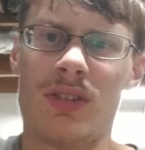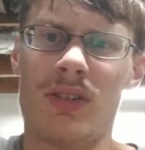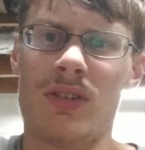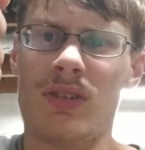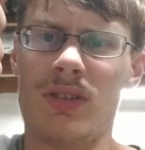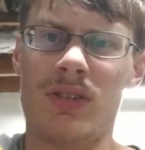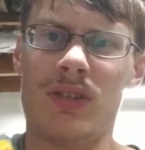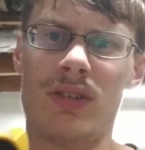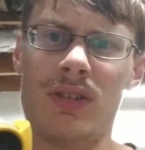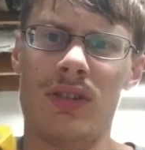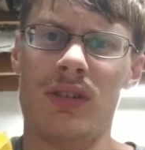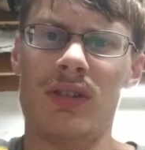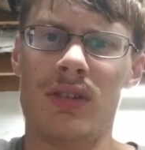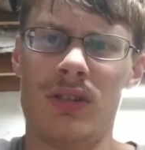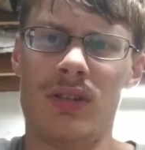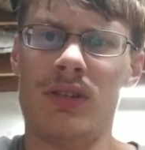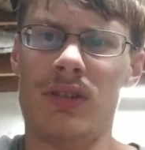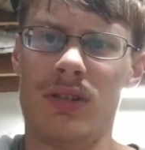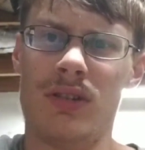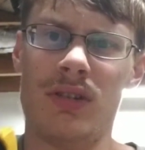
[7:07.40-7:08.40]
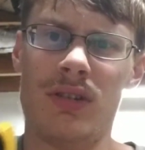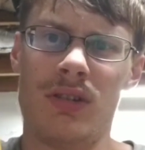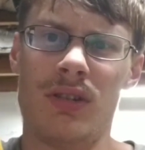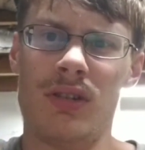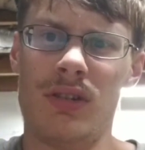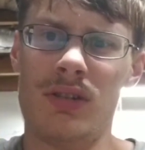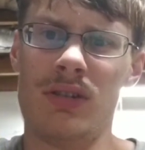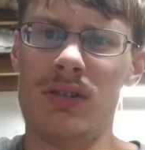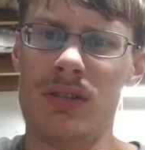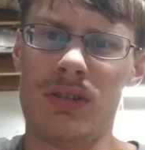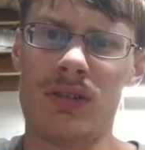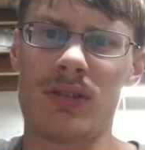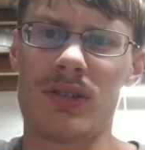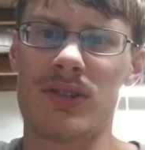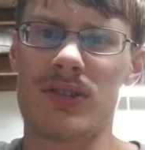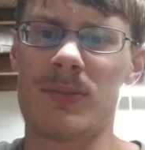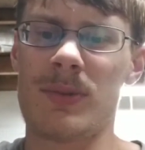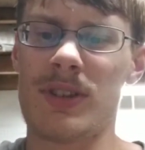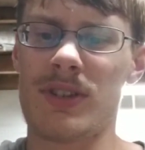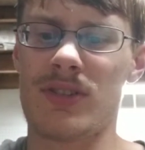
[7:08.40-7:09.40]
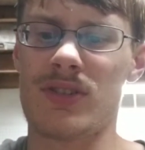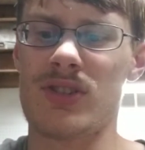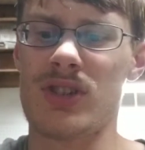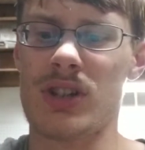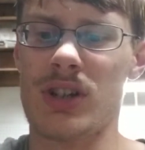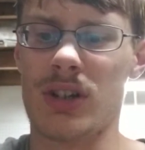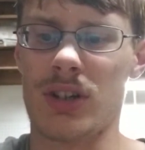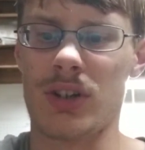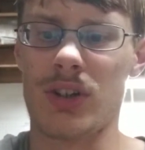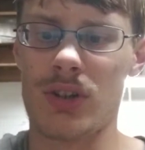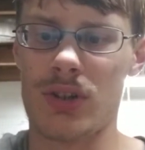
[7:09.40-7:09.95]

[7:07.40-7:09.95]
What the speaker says: It's a piece of junk.